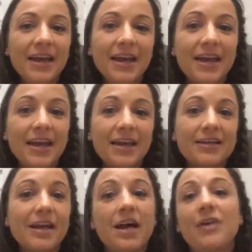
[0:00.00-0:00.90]

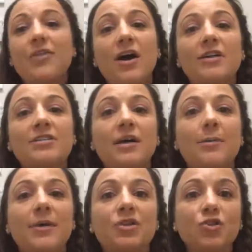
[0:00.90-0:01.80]
And I thought
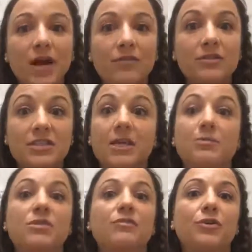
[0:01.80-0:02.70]
some travel
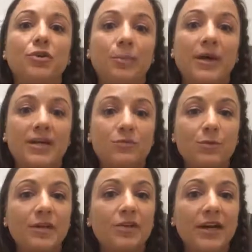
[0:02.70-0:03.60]
tips for your pets
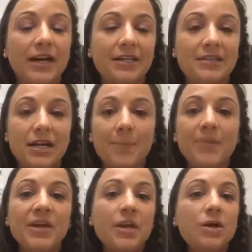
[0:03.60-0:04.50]
would be a great idea.
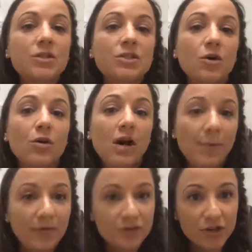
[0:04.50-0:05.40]
So a
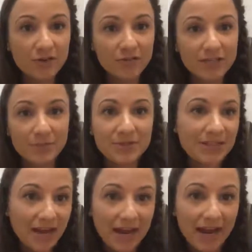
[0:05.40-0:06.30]
couple of travel tips
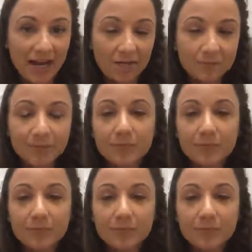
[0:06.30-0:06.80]
that I have.